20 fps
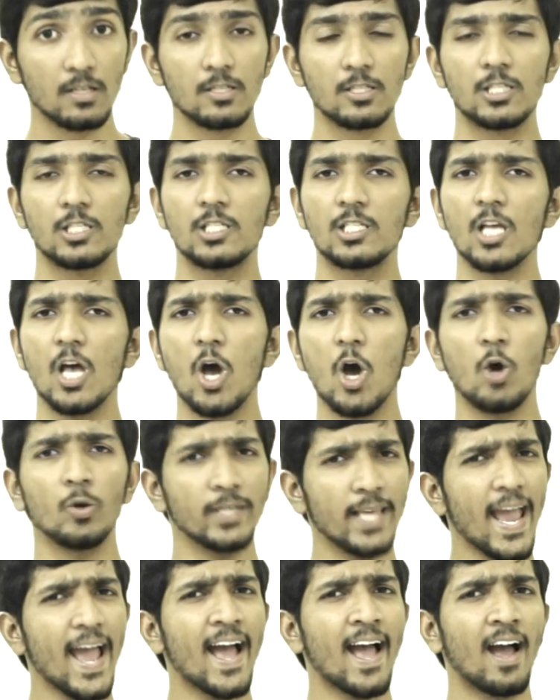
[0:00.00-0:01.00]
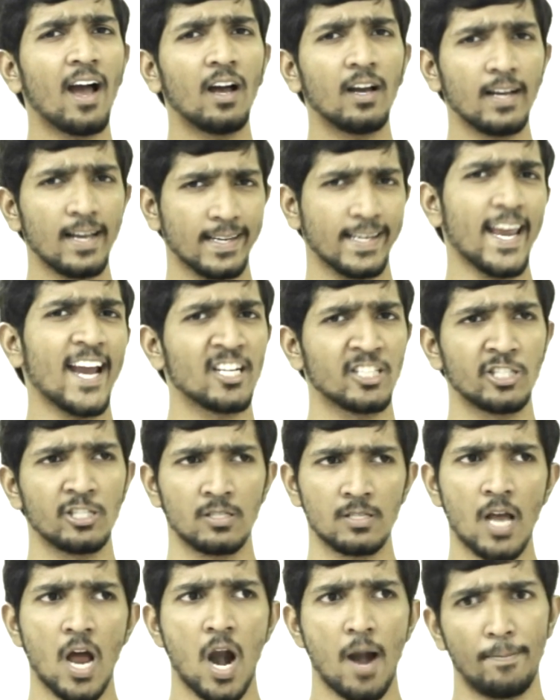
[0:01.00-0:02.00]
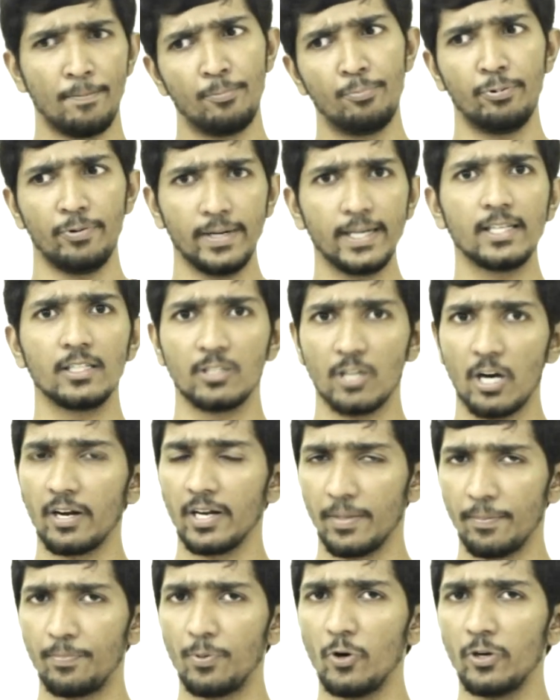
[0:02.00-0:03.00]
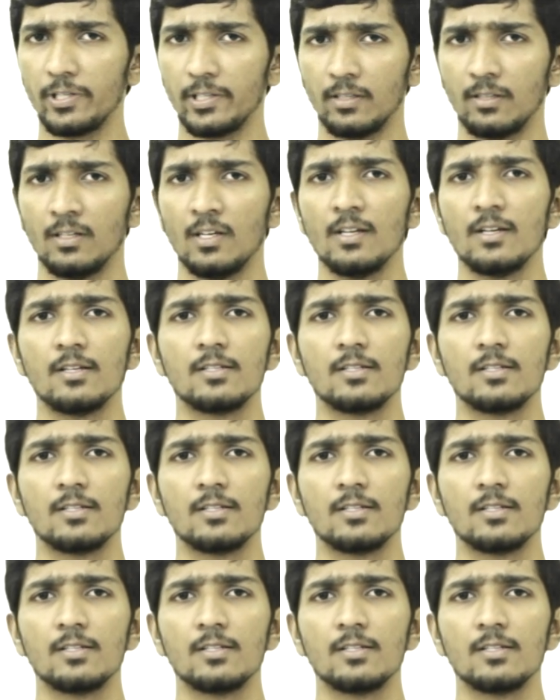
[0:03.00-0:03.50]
So yeah, caches are pretty darn important.